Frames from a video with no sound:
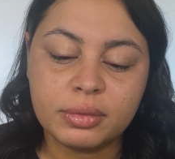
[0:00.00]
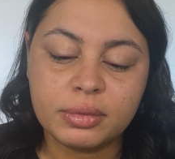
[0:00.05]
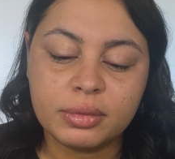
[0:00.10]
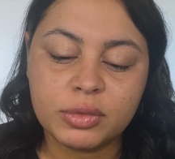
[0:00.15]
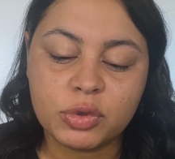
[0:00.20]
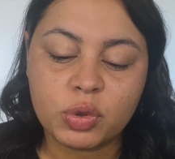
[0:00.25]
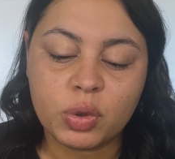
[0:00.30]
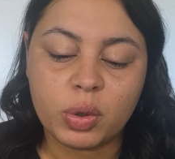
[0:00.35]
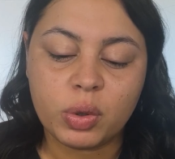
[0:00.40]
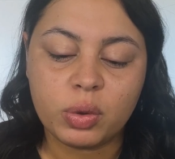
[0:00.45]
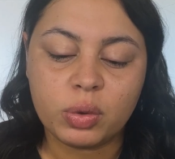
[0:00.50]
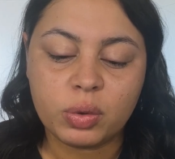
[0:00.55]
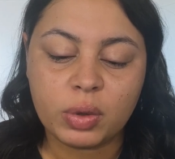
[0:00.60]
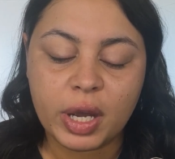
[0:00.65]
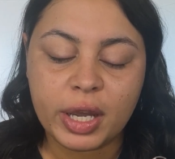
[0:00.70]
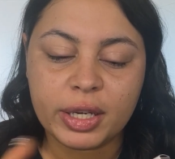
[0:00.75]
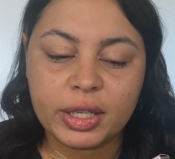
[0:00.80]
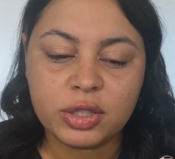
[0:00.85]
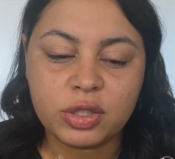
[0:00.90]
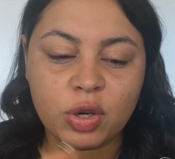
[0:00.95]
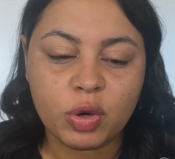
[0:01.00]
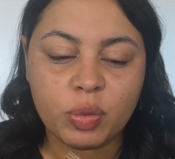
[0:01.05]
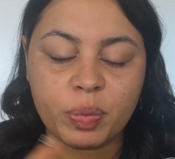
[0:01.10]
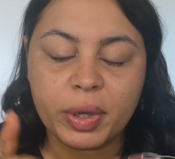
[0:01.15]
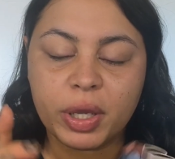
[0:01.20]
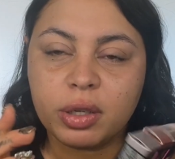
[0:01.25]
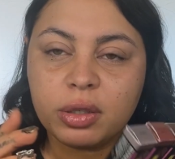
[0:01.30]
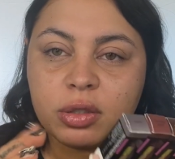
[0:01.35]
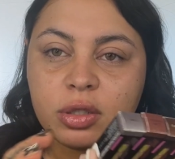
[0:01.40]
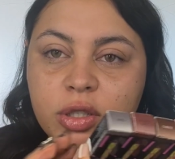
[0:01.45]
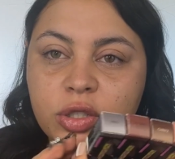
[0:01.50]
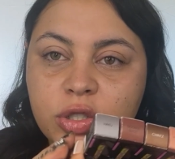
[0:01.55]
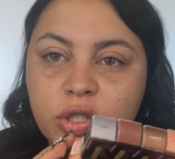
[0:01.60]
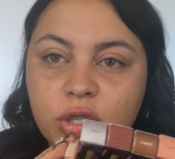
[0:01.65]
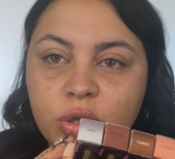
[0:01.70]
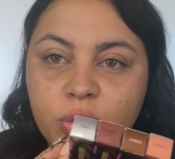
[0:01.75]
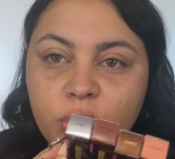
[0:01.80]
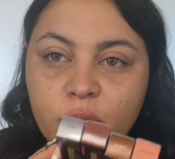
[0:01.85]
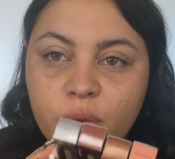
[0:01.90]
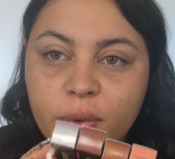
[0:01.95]
So I need to open
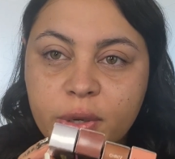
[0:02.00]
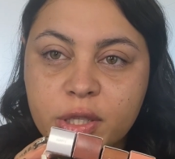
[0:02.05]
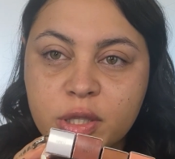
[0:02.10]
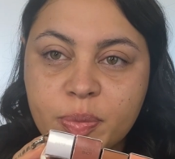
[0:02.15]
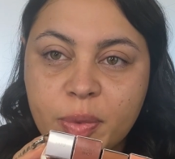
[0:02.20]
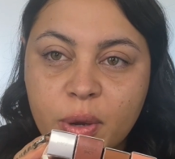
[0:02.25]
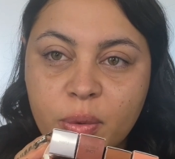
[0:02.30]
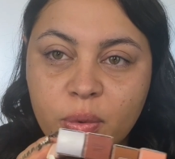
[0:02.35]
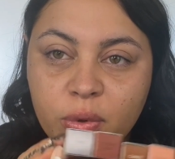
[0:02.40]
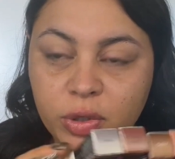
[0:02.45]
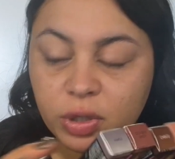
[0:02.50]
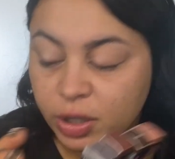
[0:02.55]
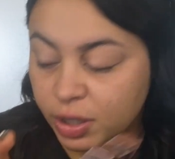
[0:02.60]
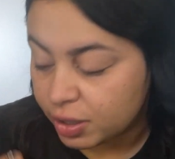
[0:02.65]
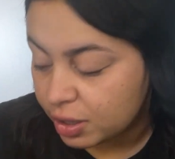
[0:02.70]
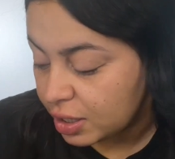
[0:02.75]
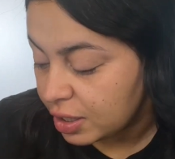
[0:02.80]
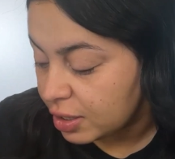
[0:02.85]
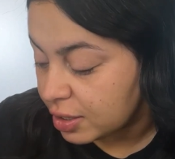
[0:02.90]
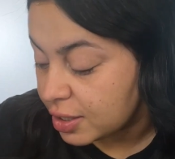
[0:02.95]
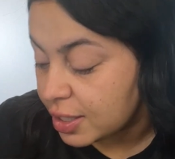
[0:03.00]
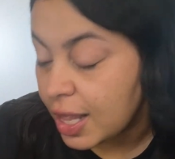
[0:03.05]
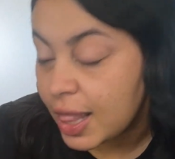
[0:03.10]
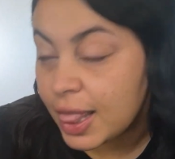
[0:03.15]
2 new ones, but we'll look at these